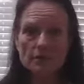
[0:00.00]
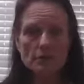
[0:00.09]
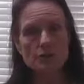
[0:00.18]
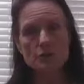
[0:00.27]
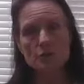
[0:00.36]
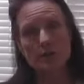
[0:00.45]
You
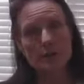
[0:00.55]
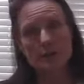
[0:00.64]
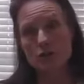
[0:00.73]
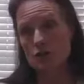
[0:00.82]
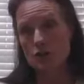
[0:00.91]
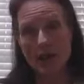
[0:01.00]
can do it
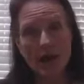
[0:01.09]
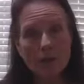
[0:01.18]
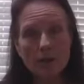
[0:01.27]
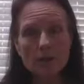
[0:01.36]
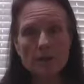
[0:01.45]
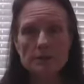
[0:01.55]
in your
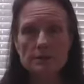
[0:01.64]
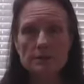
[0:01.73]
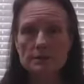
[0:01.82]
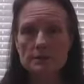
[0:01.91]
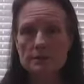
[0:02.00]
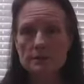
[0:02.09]
shower.
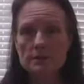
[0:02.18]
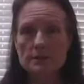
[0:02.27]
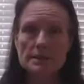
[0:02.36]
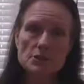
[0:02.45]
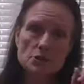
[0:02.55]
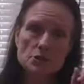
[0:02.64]

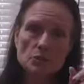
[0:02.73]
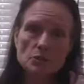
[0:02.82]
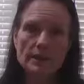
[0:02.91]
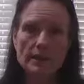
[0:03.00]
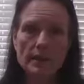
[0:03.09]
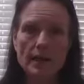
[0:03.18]
Let's do a
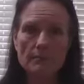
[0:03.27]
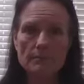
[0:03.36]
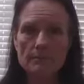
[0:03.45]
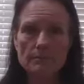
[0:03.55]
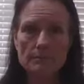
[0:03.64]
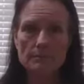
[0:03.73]
recap.
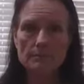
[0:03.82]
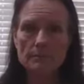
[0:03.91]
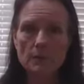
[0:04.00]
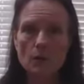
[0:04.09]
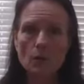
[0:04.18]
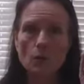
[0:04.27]

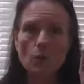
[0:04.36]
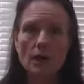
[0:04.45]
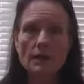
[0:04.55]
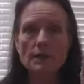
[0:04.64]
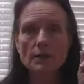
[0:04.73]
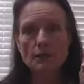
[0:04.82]

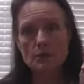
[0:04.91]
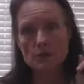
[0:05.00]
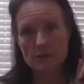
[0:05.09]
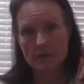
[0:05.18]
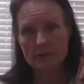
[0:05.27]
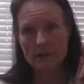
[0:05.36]
1 through
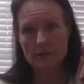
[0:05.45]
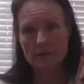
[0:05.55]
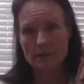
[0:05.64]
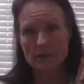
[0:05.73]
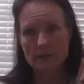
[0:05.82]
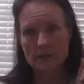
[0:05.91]
7.
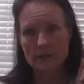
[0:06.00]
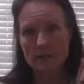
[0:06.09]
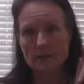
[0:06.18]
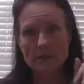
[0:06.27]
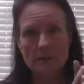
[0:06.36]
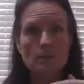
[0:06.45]

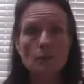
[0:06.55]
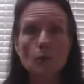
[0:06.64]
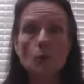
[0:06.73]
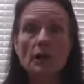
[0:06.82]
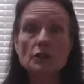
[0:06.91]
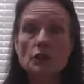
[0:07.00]
Number
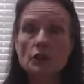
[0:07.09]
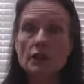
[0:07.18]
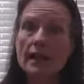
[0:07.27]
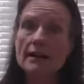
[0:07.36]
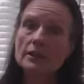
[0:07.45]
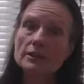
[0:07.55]
1, your
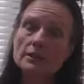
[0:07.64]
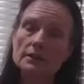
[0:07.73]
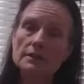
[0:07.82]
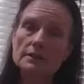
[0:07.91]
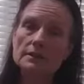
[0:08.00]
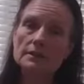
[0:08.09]
clavicle.